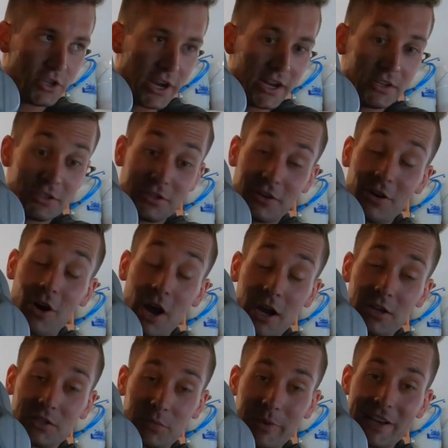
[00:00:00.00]
Changing your
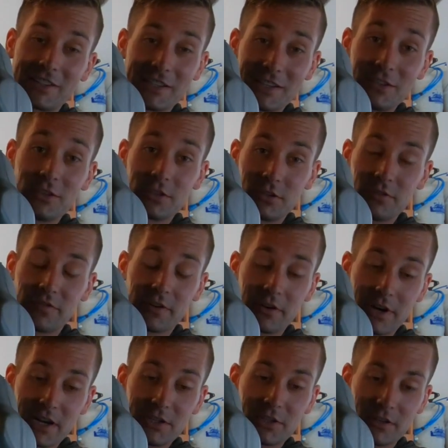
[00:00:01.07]
oil is the best thing you can do for
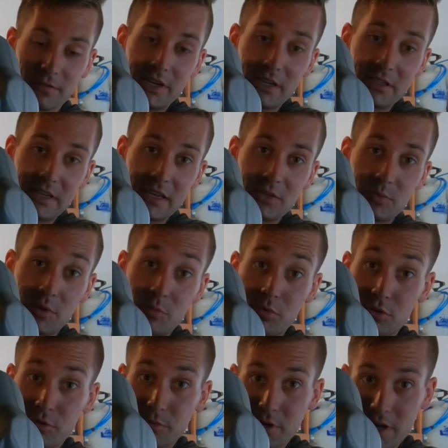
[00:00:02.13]
your engine because that's what
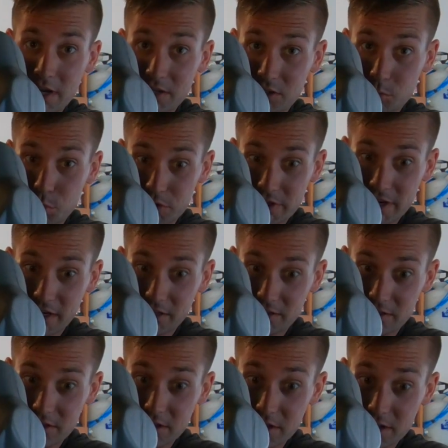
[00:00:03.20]
lubricates and protects
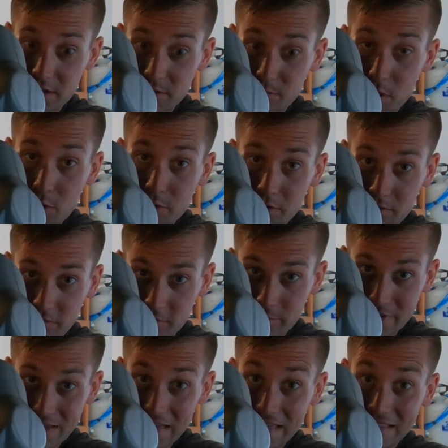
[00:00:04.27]
the motor from
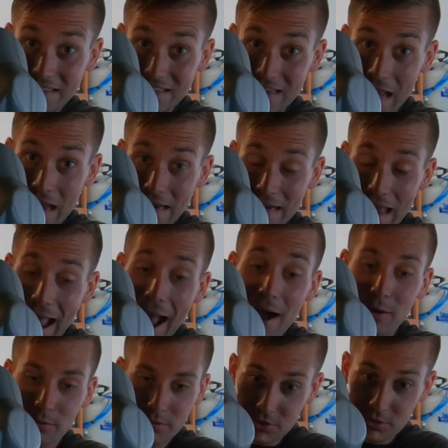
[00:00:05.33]
the inside
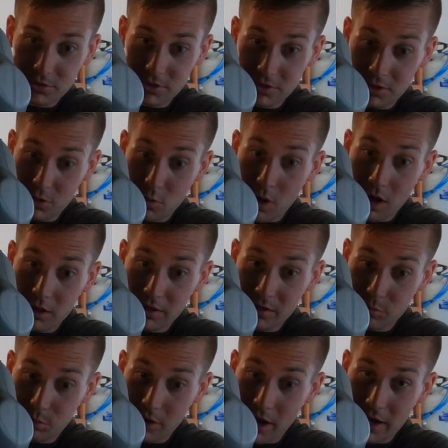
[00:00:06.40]
out. Choosing the quality
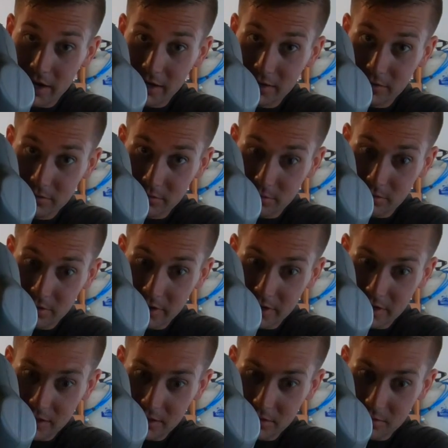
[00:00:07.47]
product or
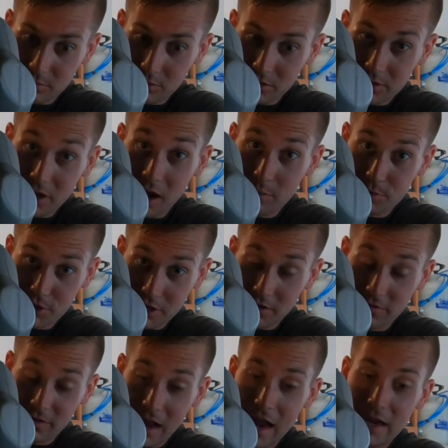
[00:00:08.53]
a more top
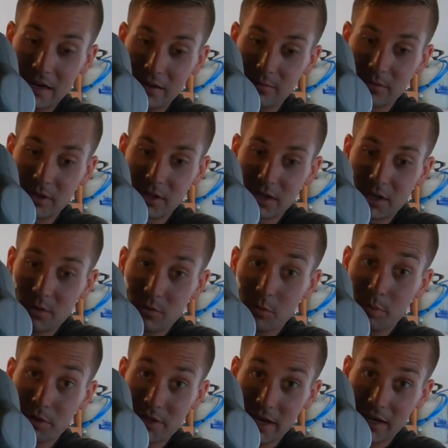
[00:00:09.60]
shelf item will
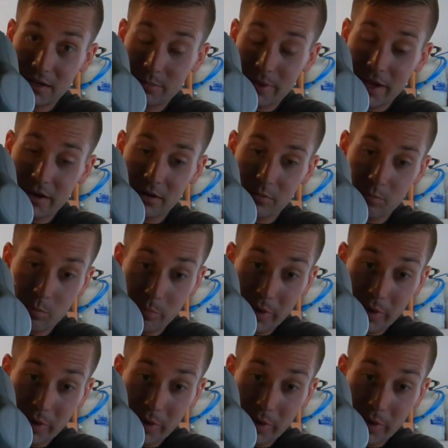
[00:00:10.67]
protect it better.